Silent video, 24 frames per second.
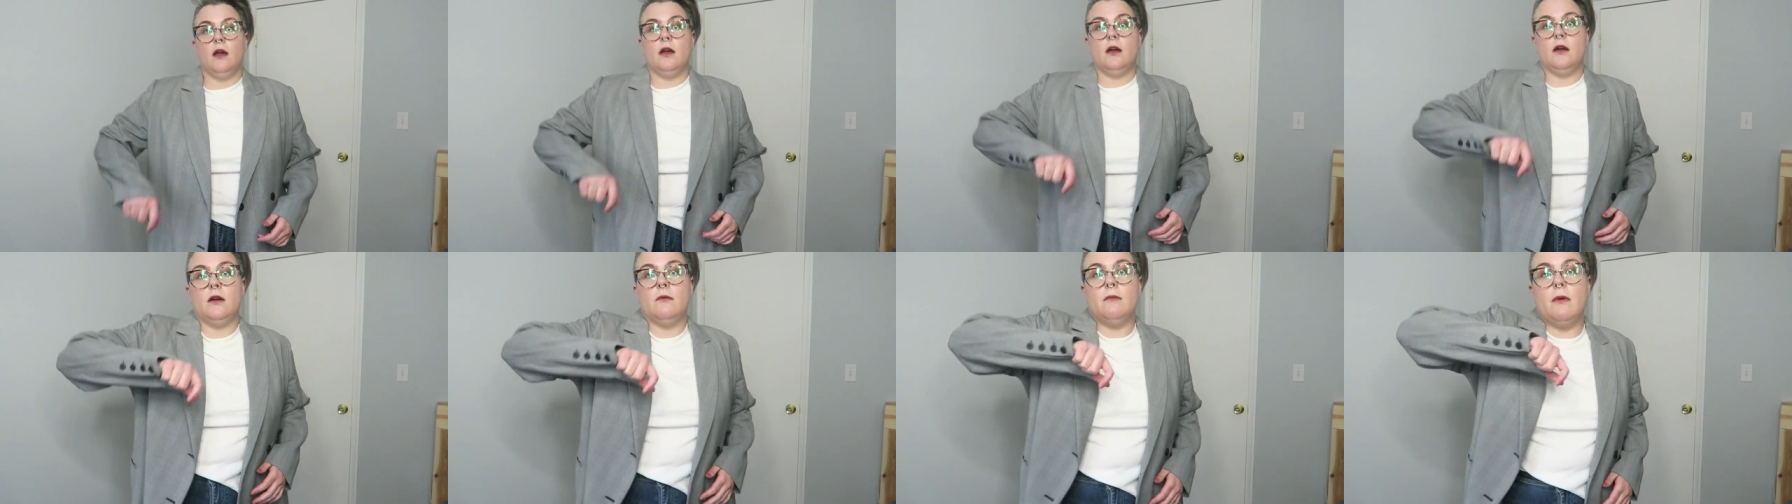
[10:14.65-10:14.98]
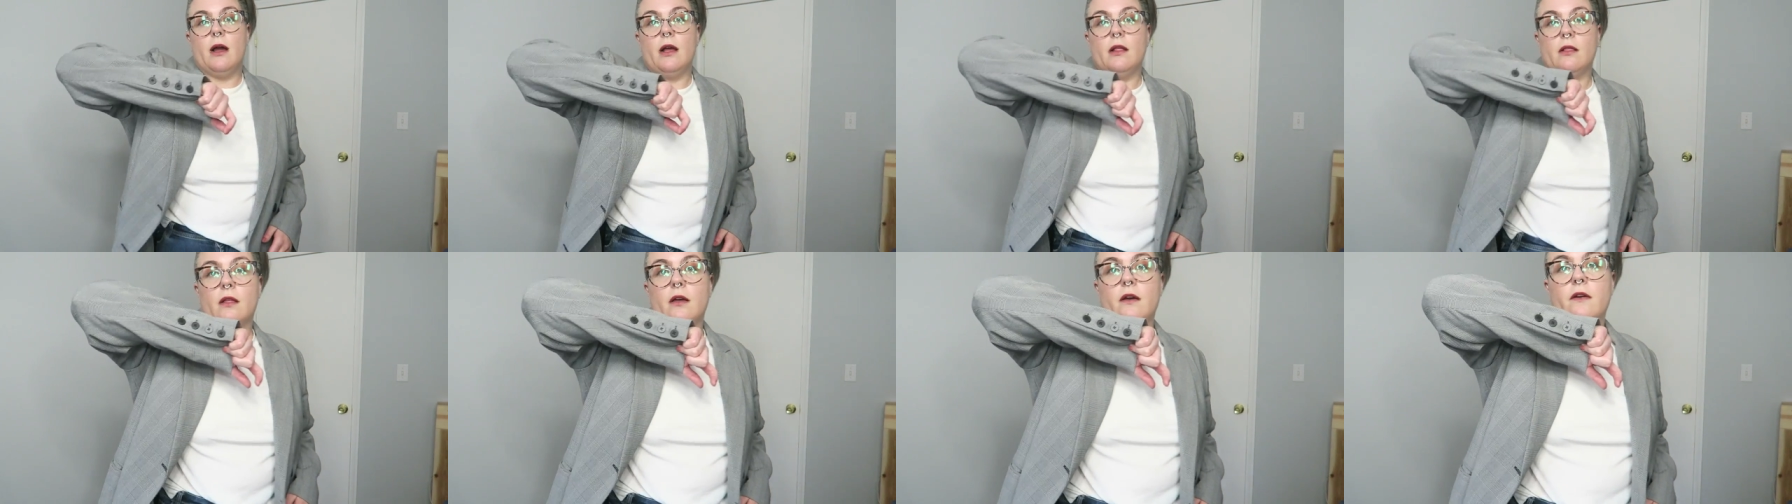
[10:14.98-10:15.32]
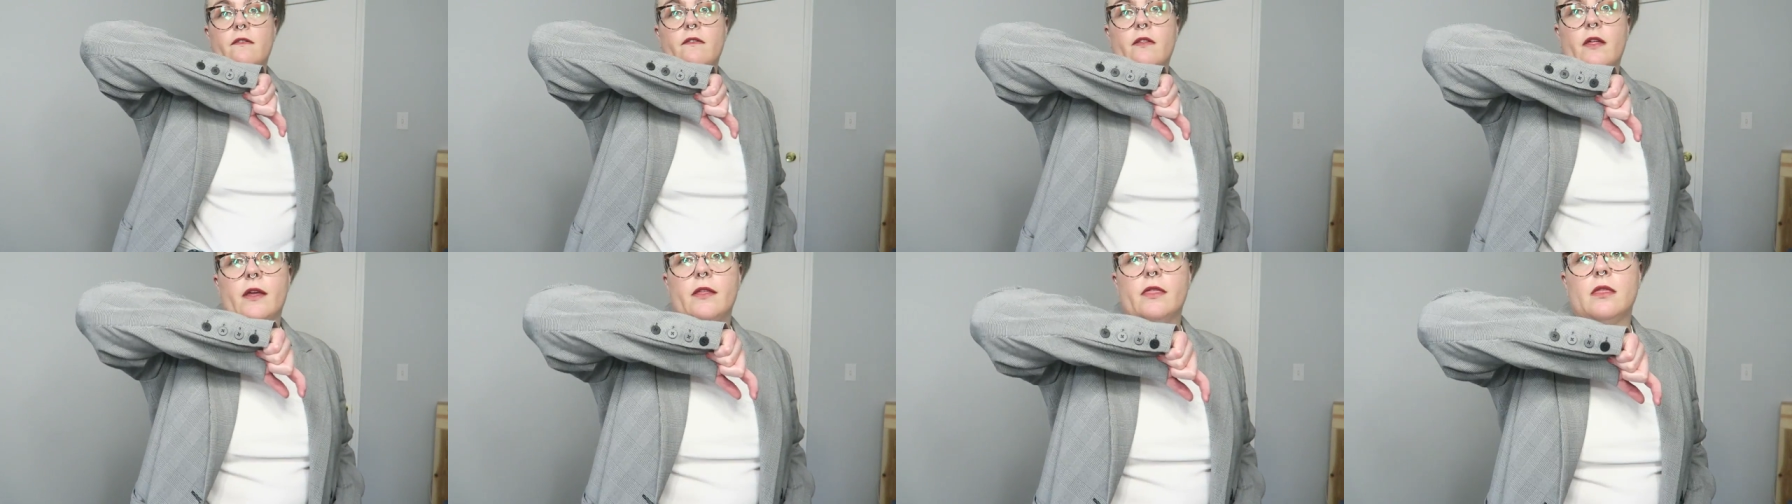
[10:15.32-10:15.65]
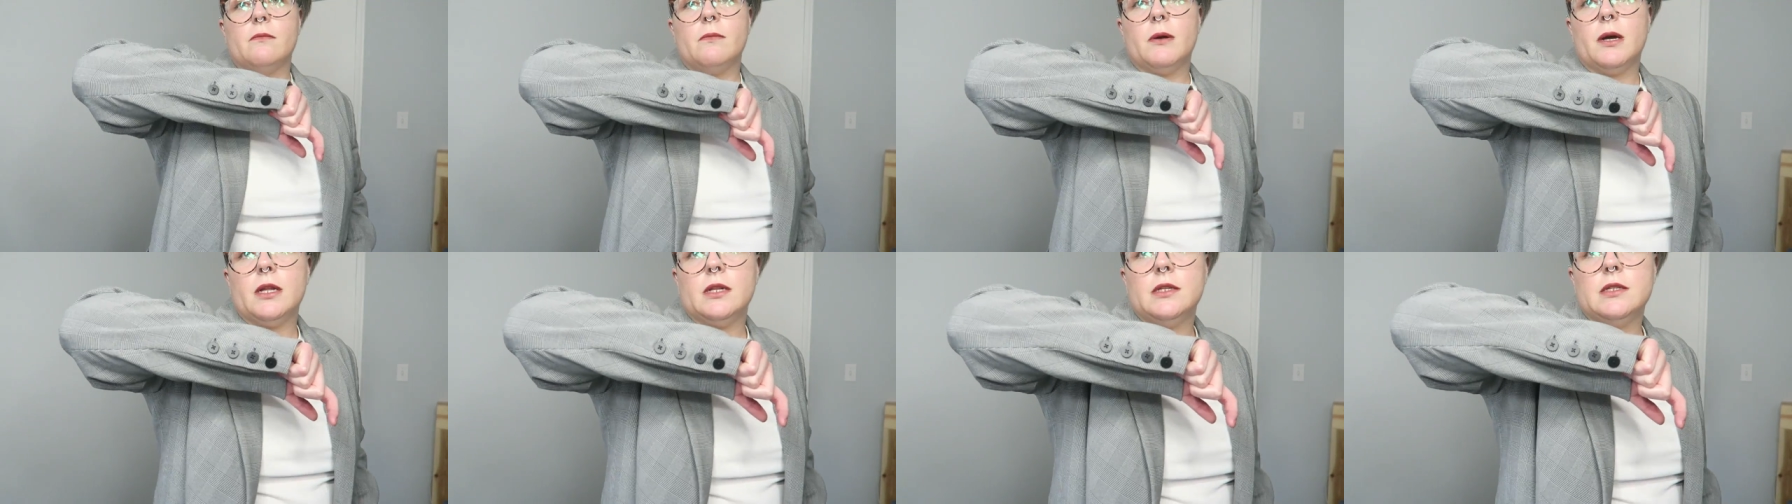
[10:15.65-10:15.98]
Um, I love like
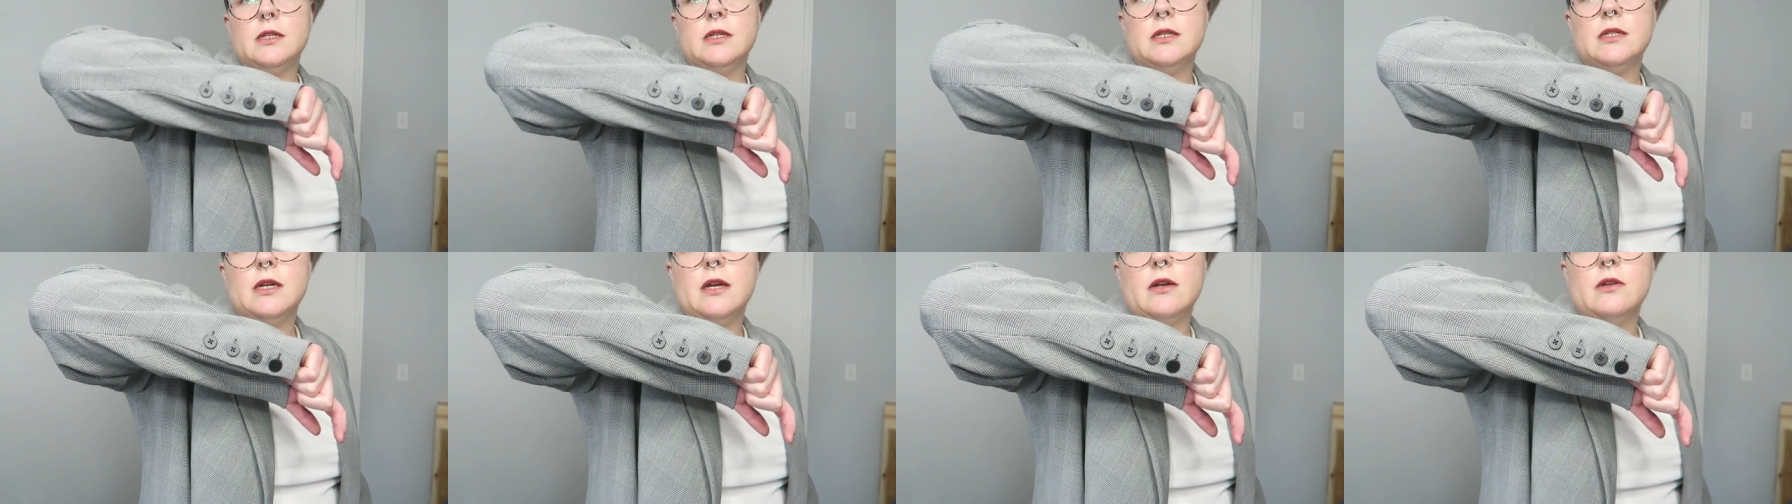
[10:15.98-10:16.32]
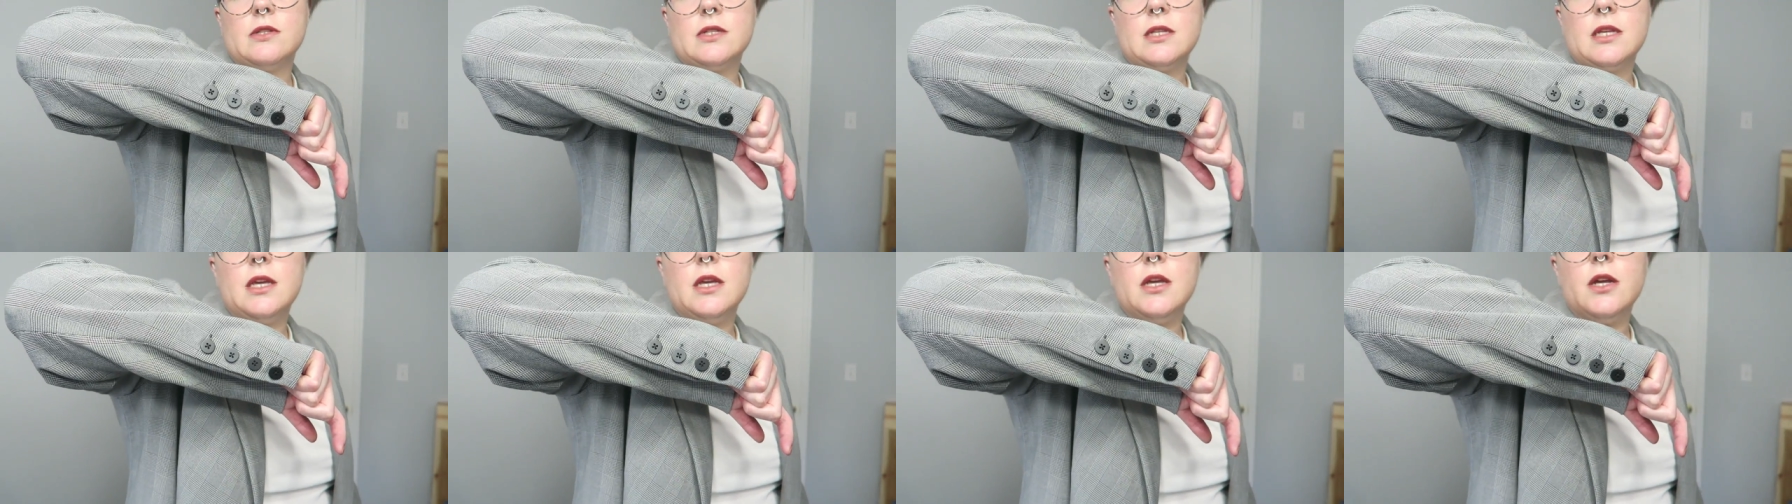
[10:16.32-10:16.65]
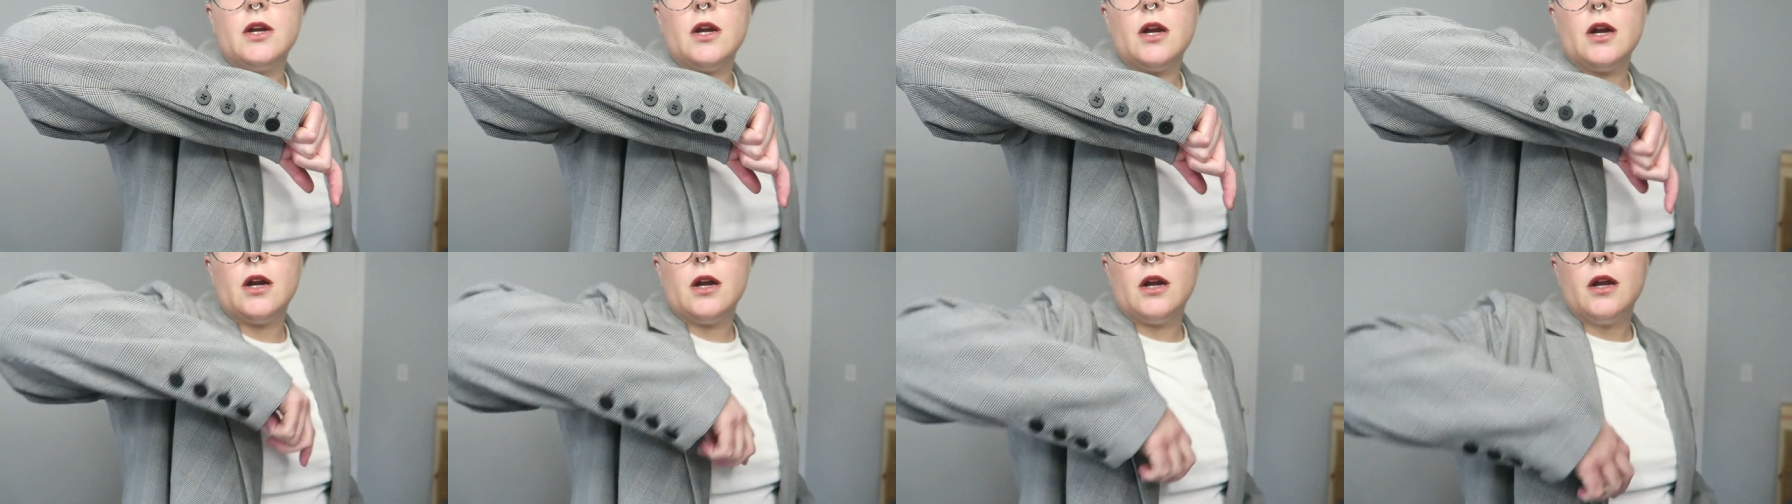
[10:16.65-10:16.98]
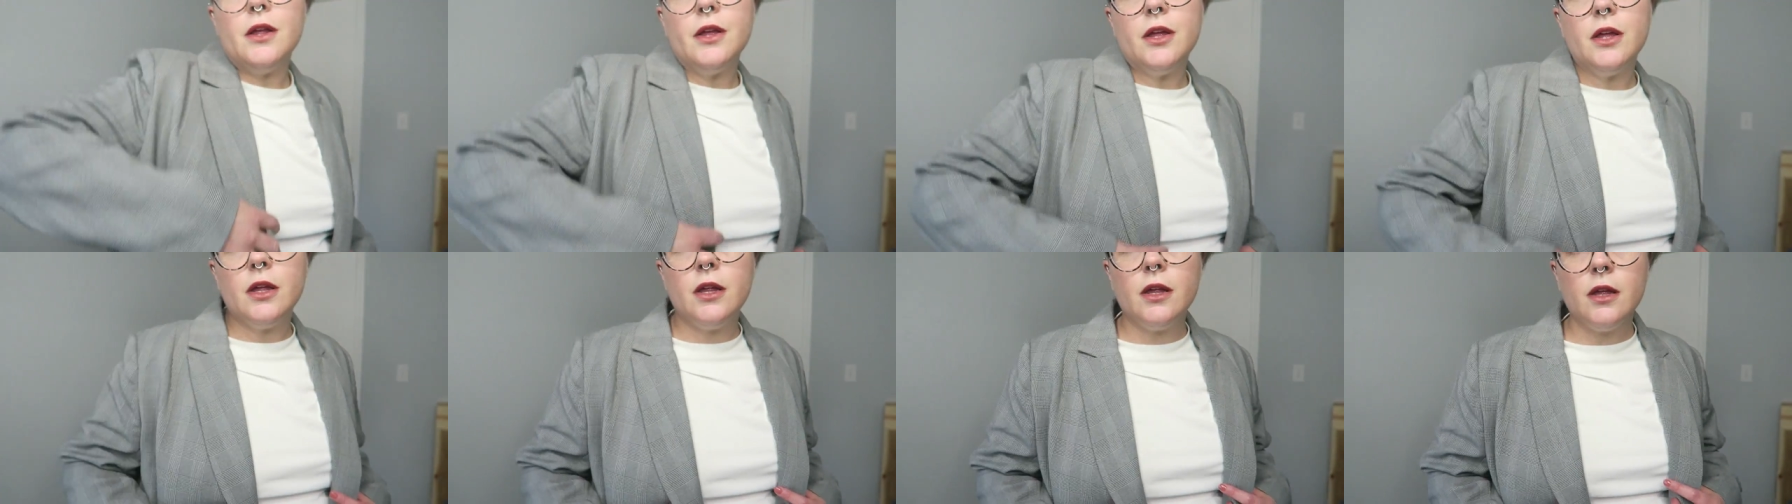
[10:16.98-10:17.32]
the button details
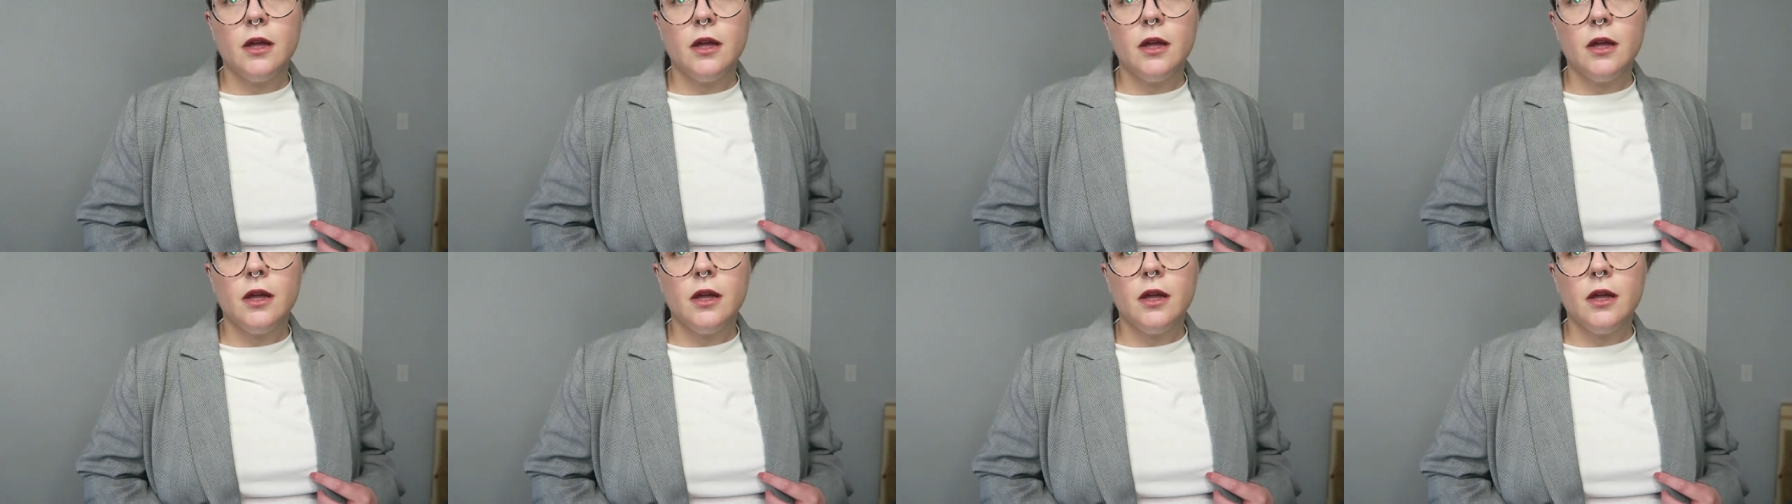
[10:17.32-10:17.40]
here.